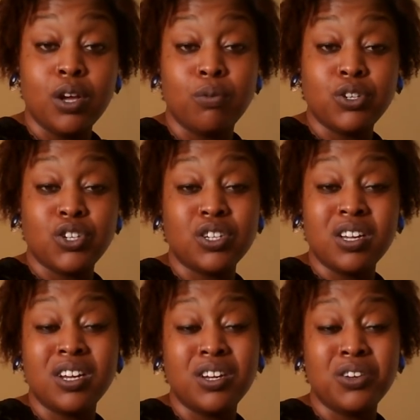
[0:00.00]
What you
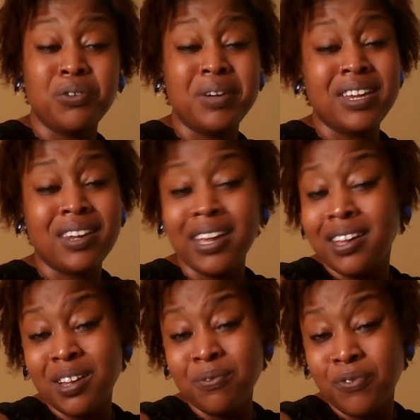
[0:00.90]
gonna do when they
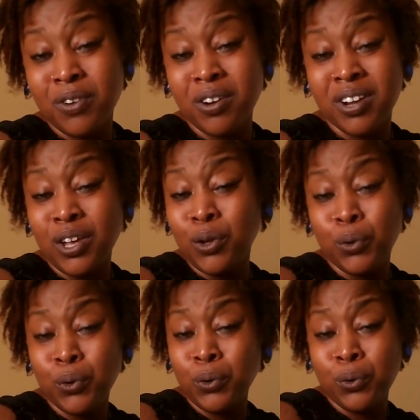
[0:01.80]
come for
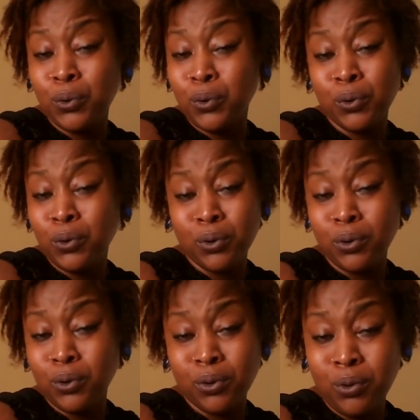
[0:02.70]

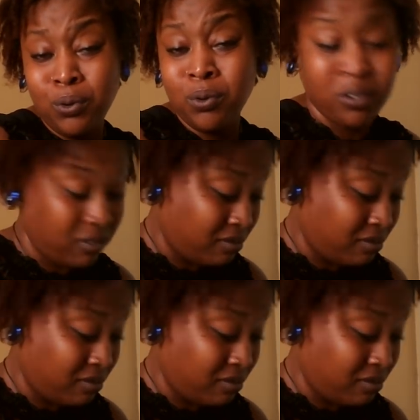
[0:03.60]
you?